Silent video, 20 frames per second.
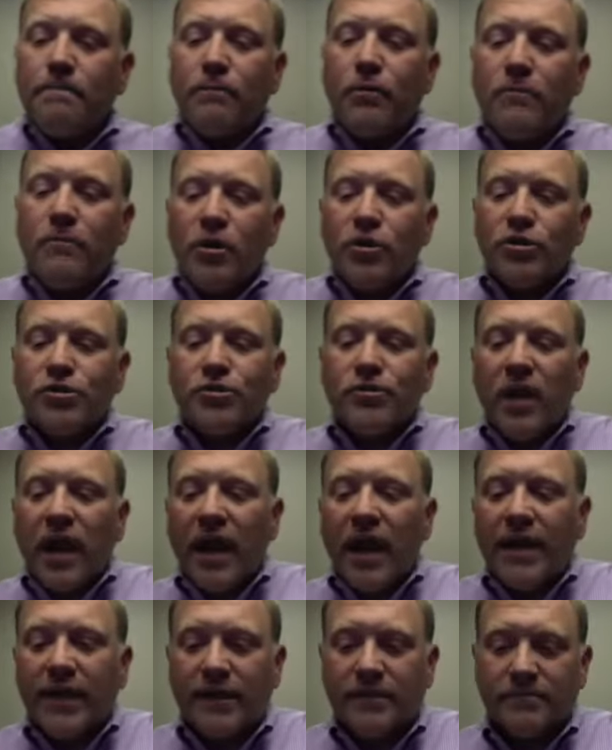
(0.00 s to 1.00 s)
Promotional
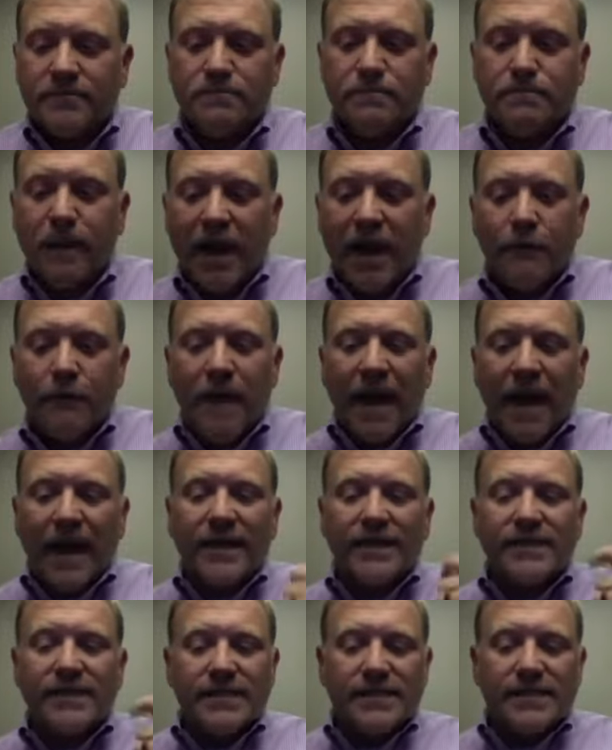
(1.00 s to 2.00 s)
items, buyer
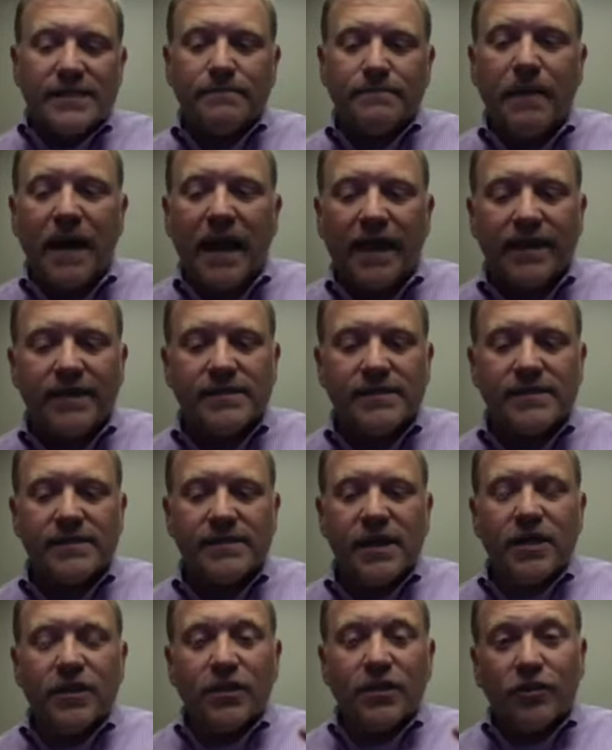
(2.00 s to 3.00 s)
packets, listing
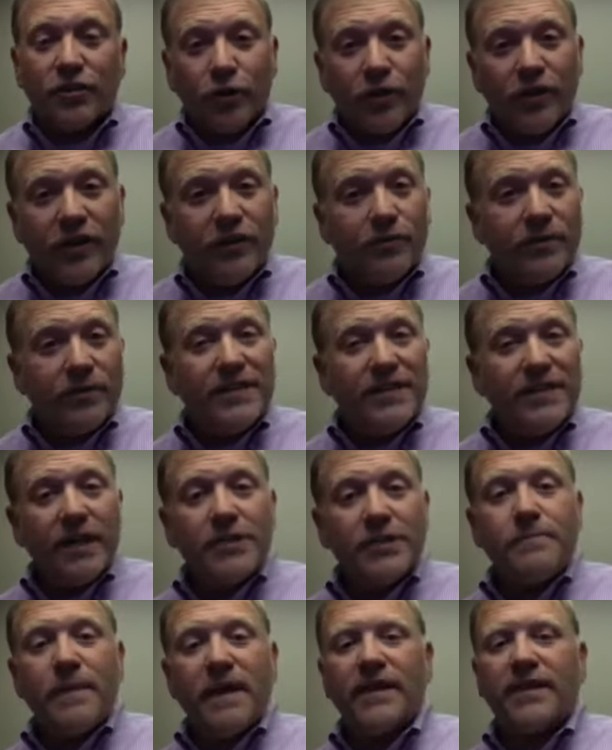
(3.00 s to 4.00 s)
packets, the 33
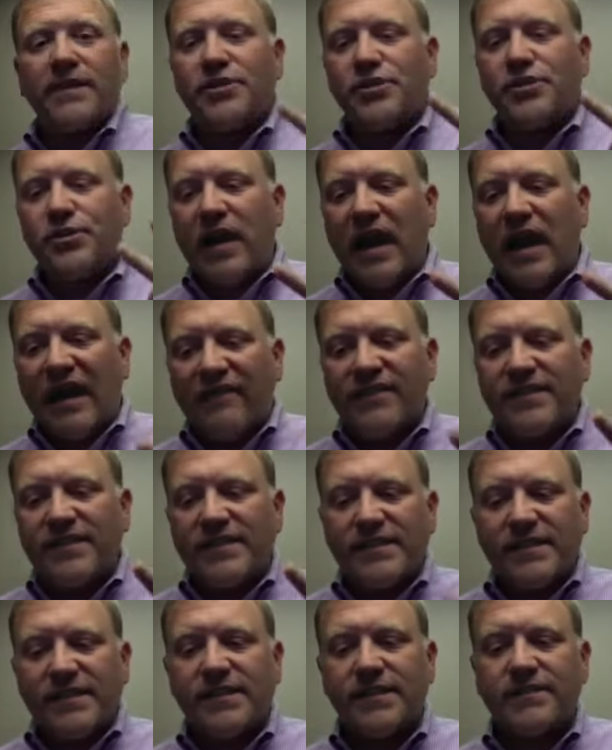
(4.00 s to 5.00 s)
touch mailings. Do you have a
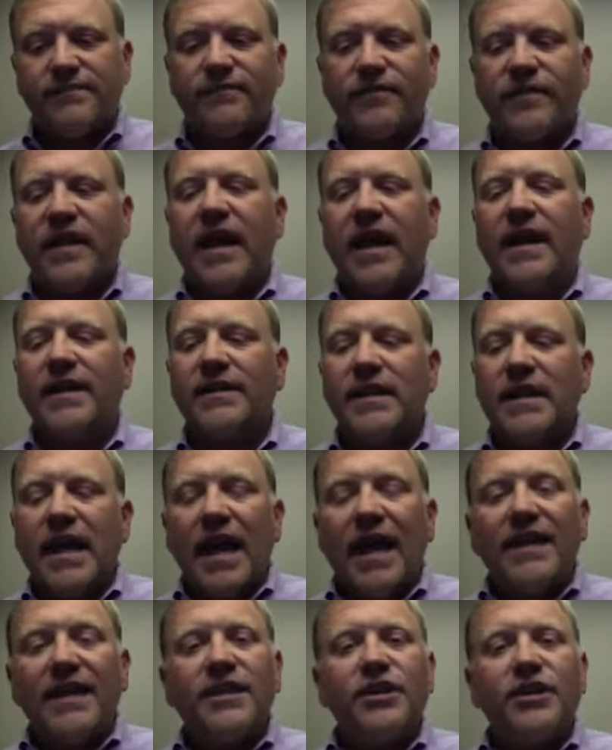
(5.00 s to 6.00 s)
system for that?
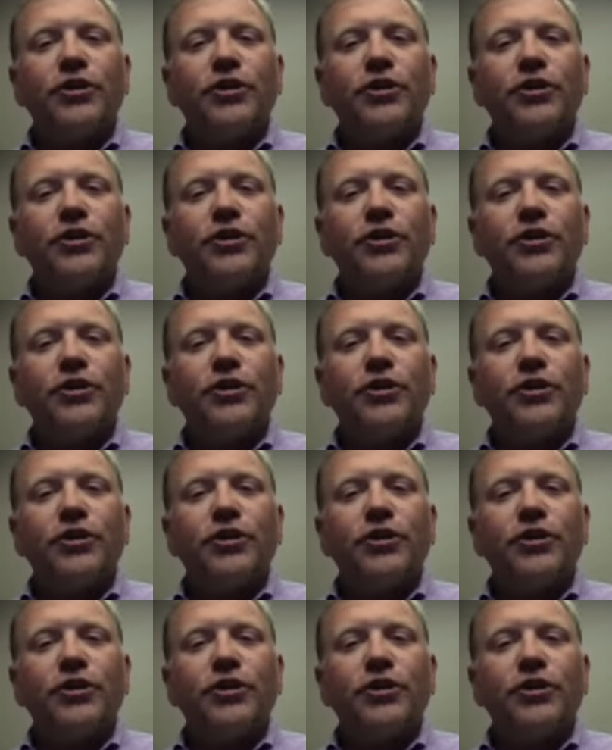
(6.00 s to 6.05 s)
And then